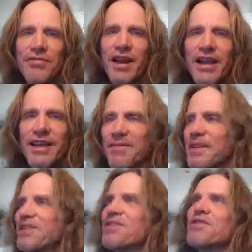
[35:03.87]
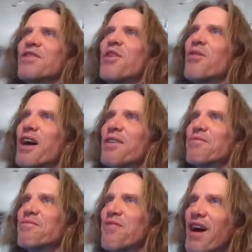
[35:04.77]
right? I mean, just so
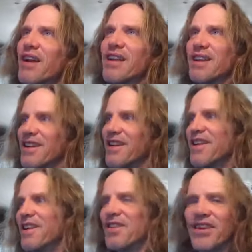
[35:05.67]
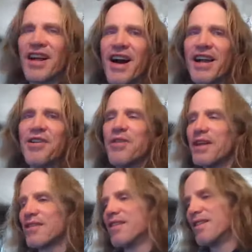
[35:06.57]
ironic. The guy who
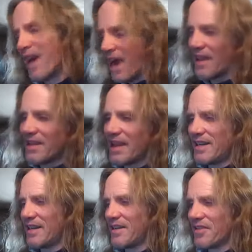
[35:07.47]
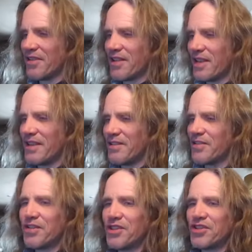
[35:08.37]
has annihilated the
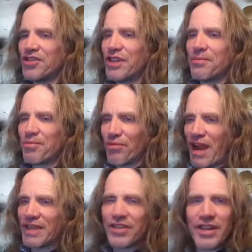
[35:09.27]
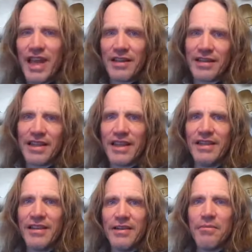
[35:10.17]
good ship rationality,
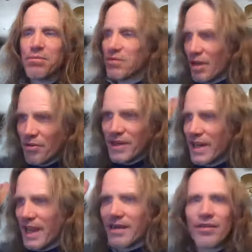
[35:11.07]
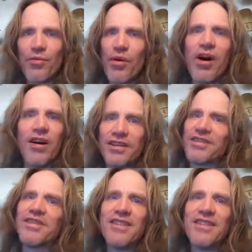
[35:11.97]
blown it out of the water,